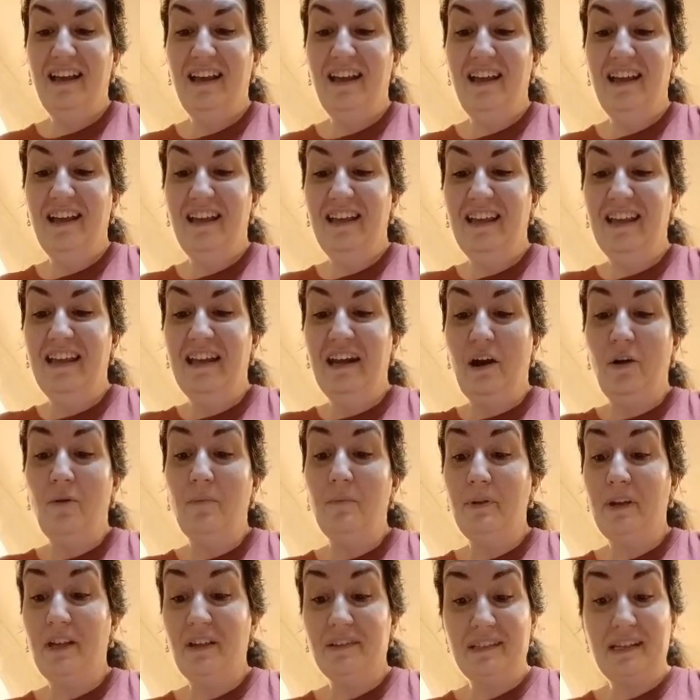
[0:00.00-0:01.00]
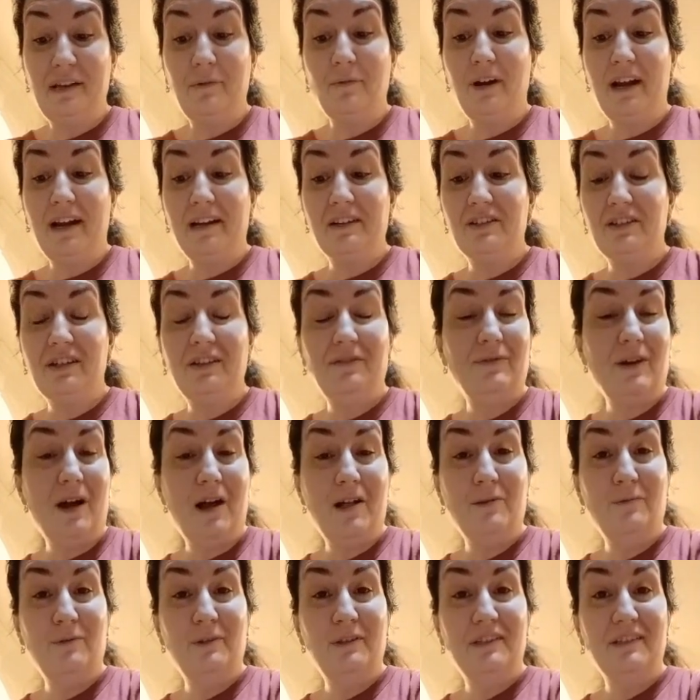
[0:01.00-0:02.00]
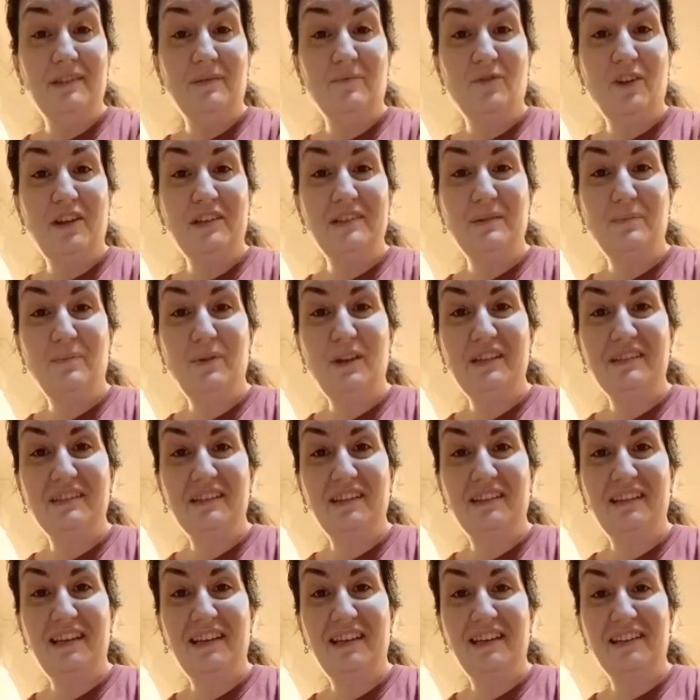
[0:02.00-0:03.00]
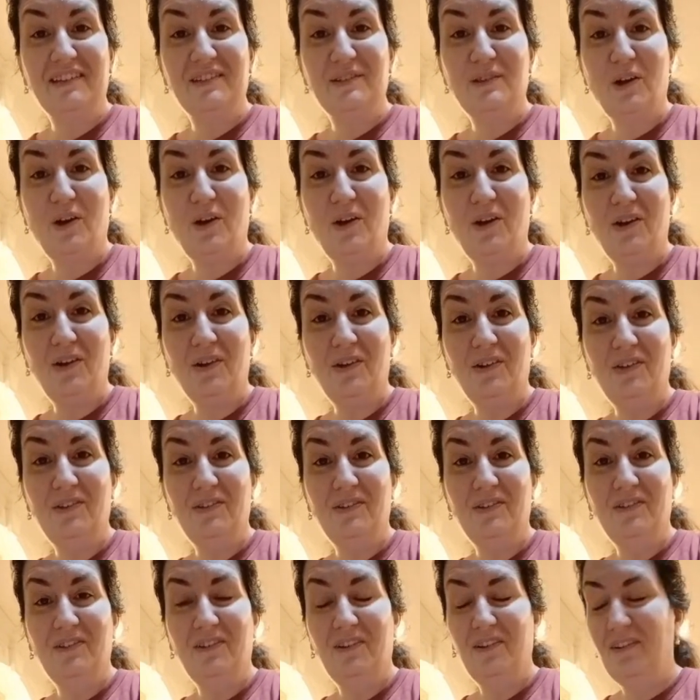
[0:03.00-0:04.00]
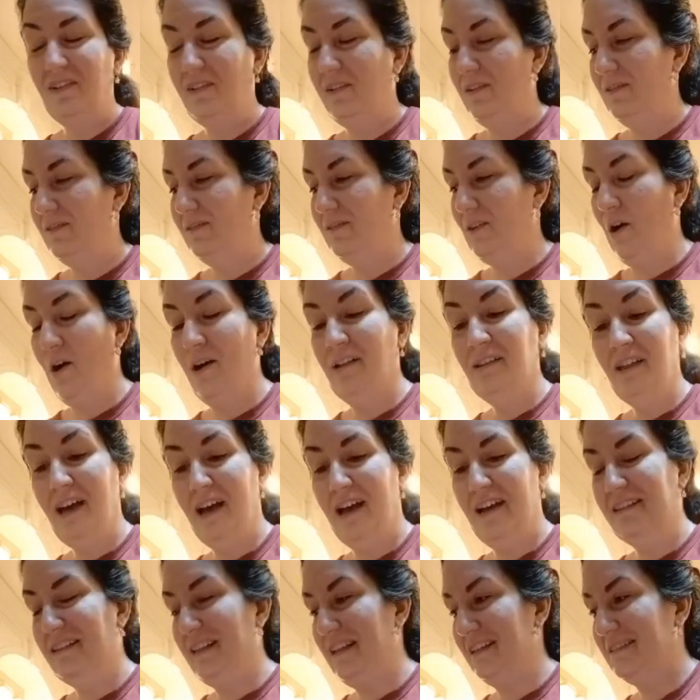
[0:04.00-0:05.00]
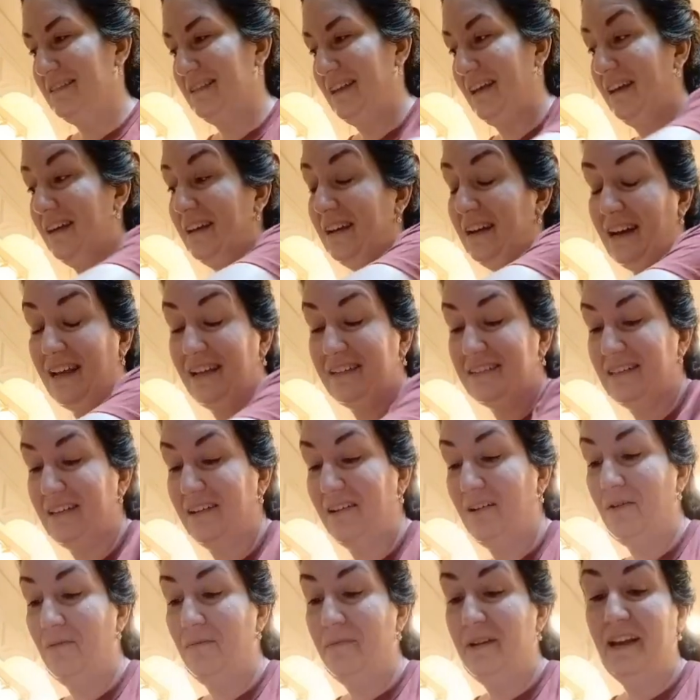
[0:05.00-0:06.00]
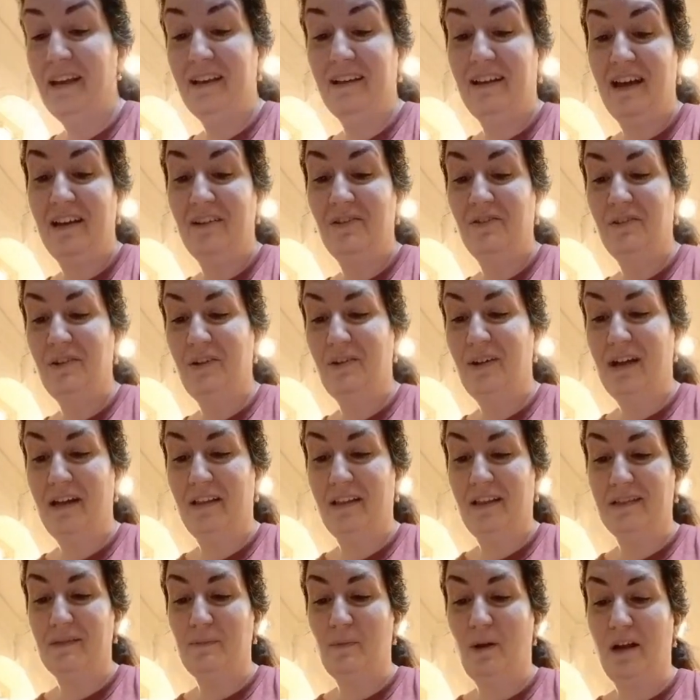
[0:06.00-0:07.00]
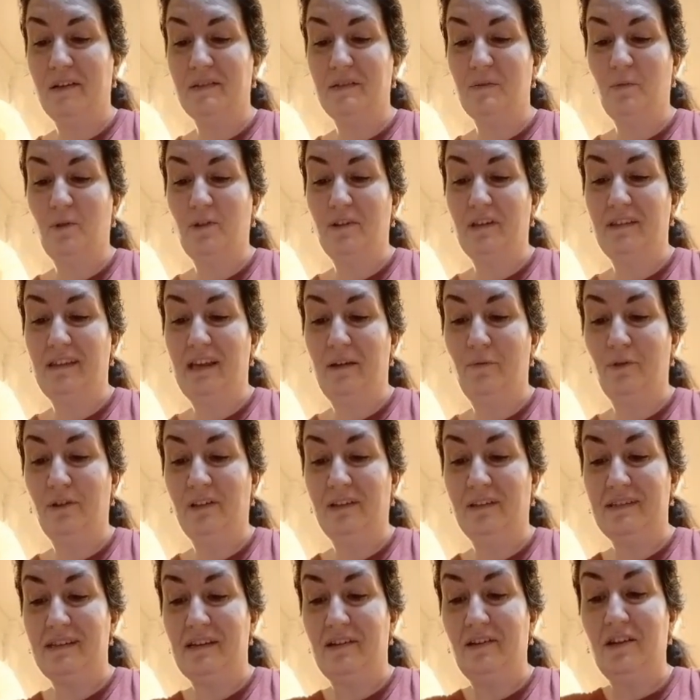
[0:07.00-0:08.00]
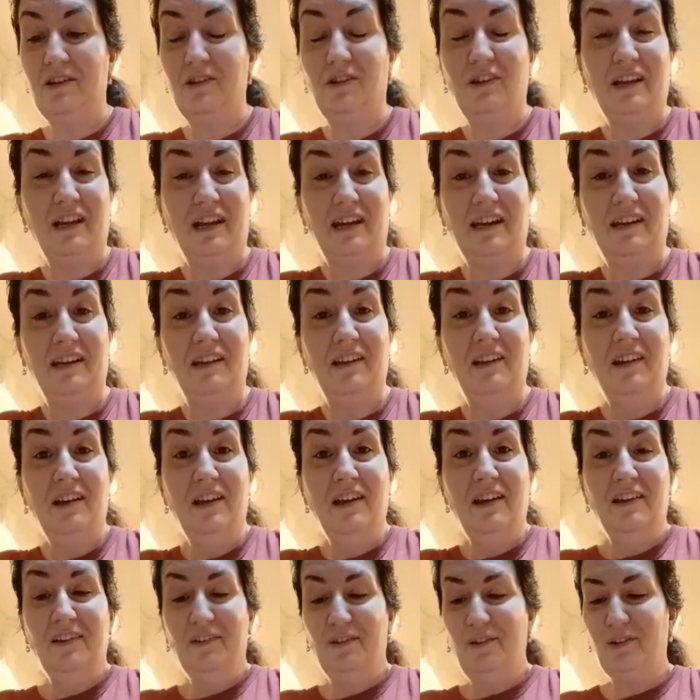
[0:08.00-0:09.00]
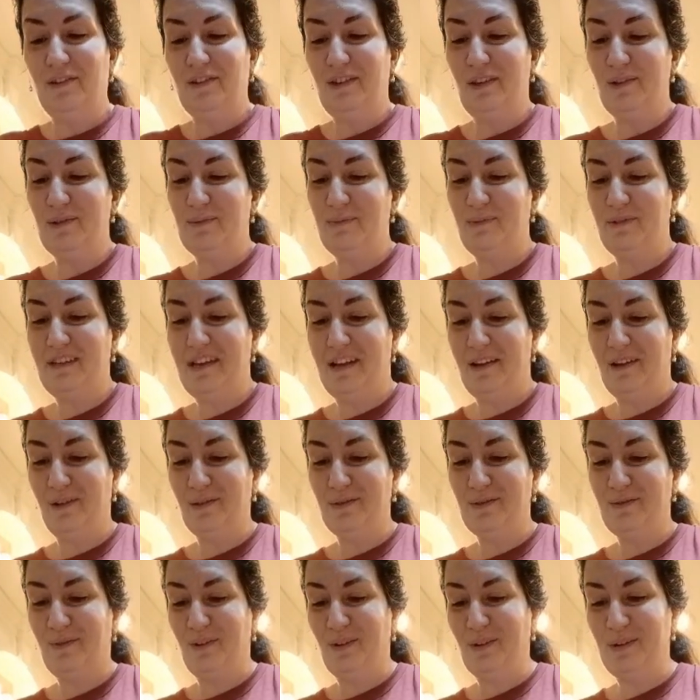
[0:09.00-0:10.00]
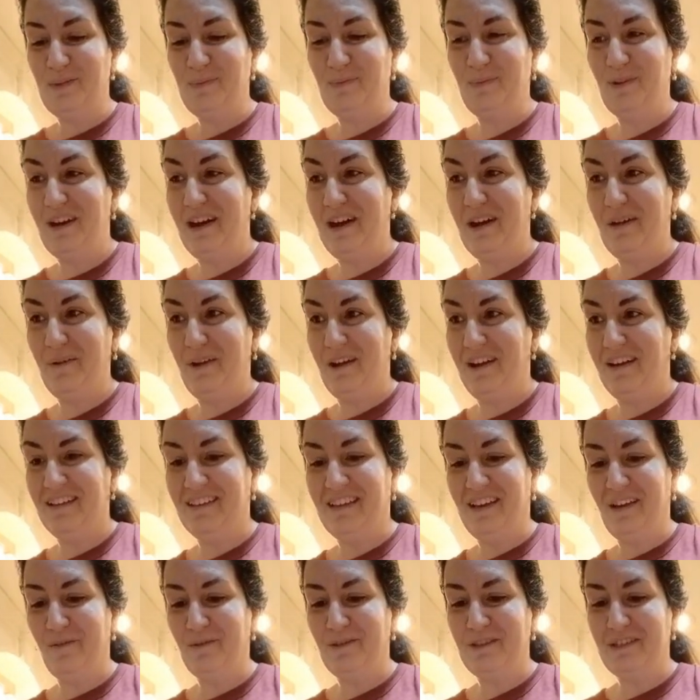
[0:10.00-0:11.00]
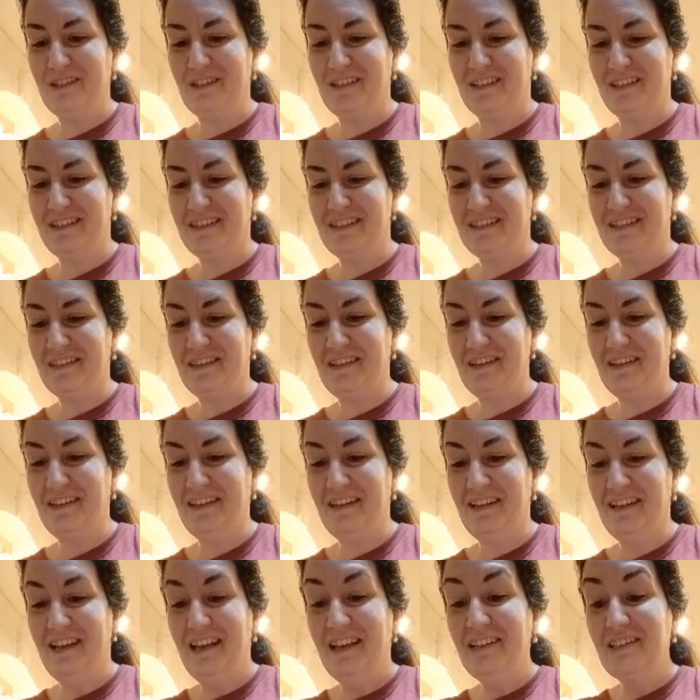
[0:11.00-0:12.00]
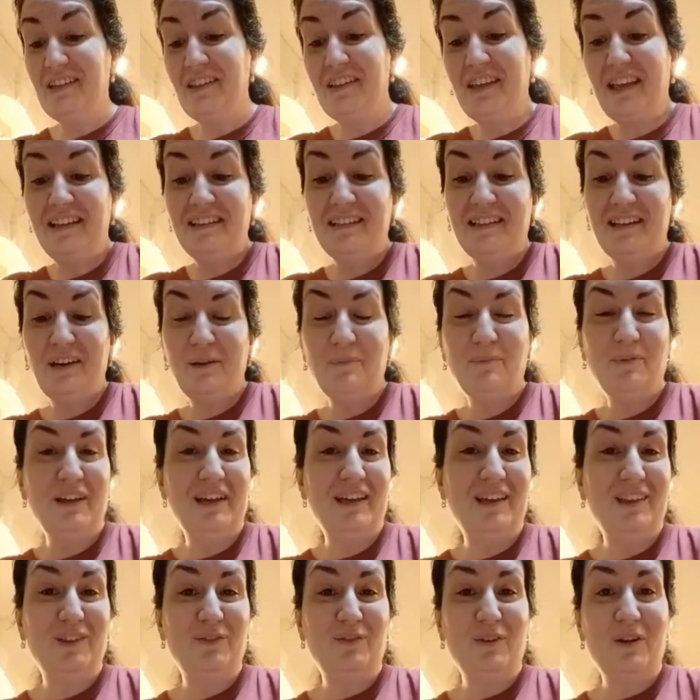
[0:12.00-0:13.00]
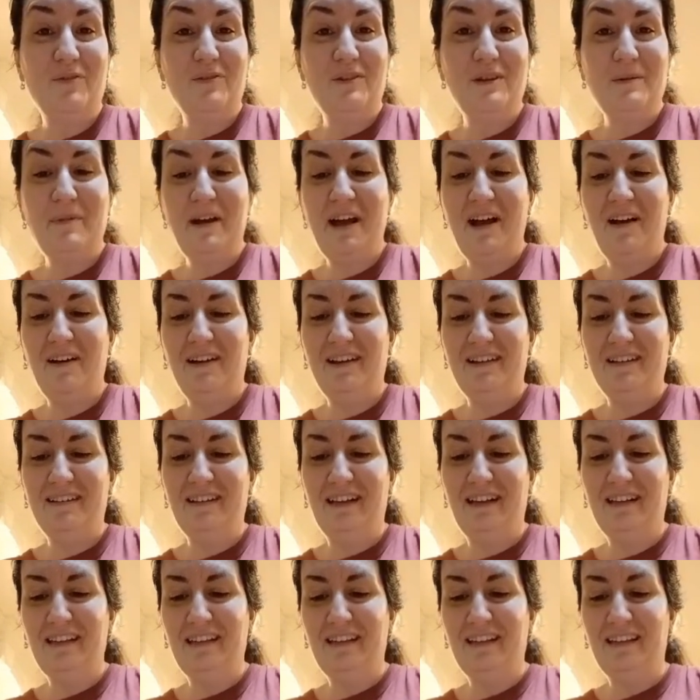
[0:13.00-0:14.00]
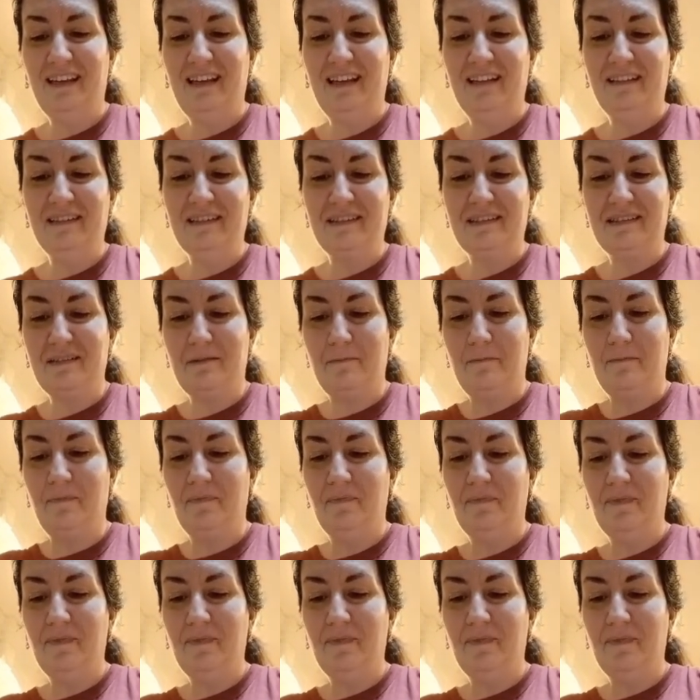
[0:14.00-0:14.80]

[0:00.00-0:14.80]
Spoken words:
because they were actually following some recipes that they saw online, they said, and I said, oh man, I don't know how that's possible that they wouldn't tell you got to cook those potatoes first. But anyway, that was just, so they ended up like throwing them out and I think eating some